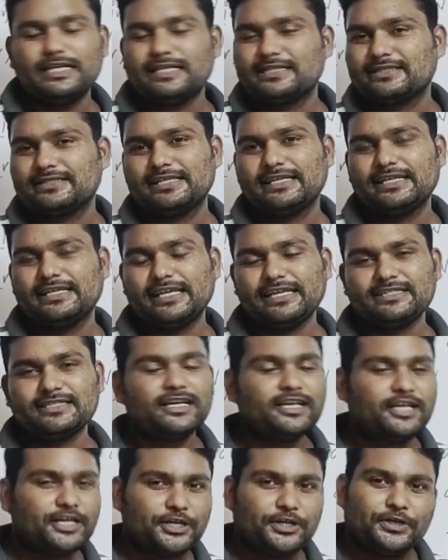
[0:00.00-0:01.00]
series.
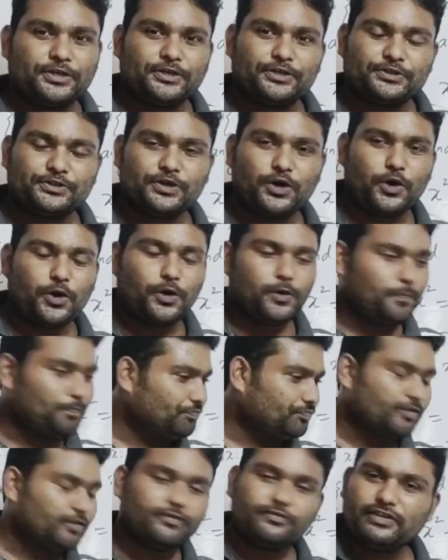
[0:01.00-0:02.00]
So
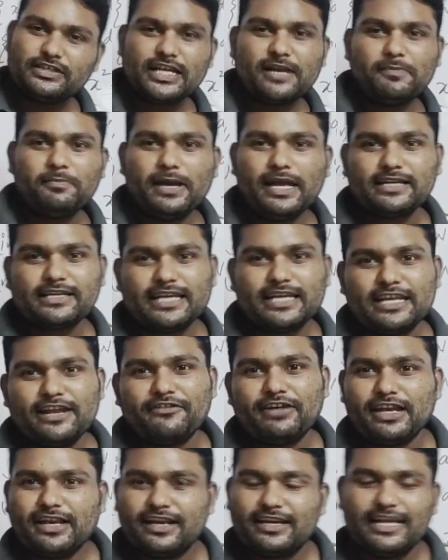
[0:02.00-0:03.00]
we shall meet in
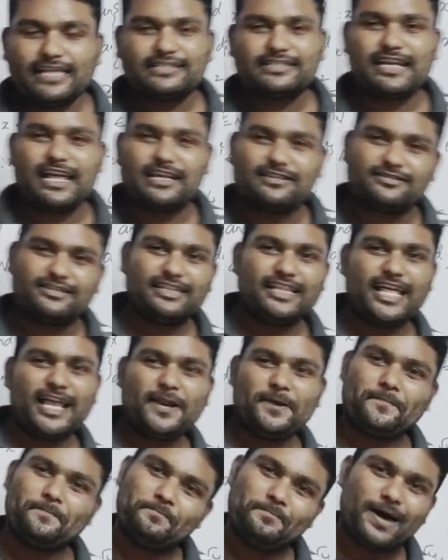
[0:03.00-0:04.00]
our next class. Till then,
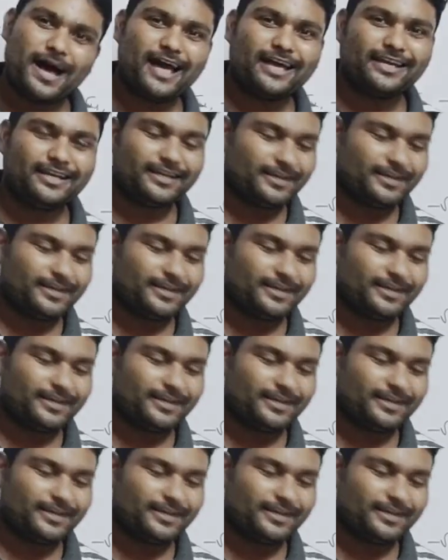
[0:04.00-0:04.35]
bye.